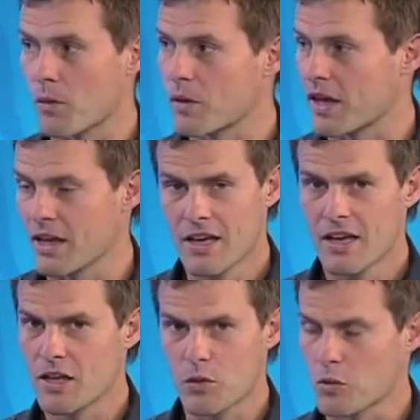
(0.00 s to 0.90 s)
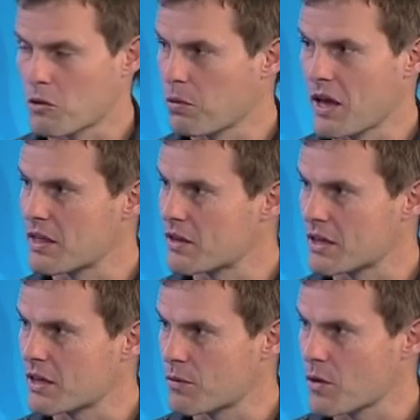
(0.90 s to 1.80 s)
mm. there. You wouldn't want to play
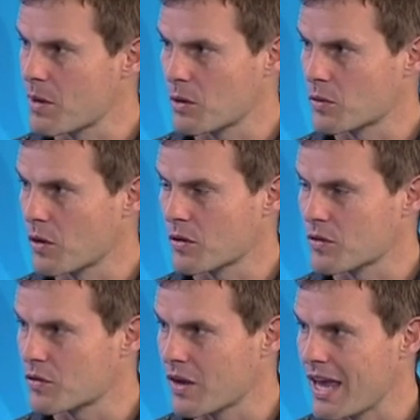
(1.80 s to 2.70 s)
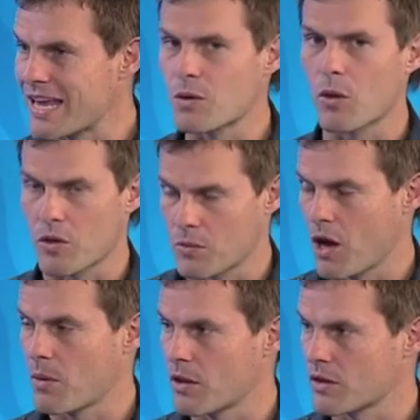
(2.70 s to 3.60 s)
the uh, the Fremantle Dockers uh, anywhere at the
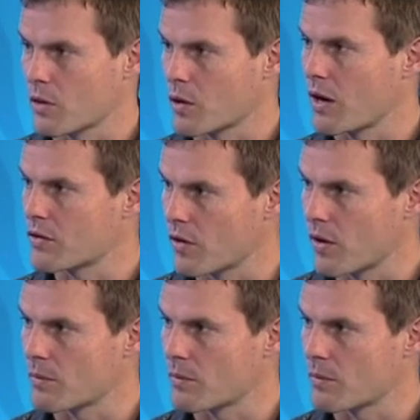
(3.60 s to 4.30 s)
moment. I think they're a great side.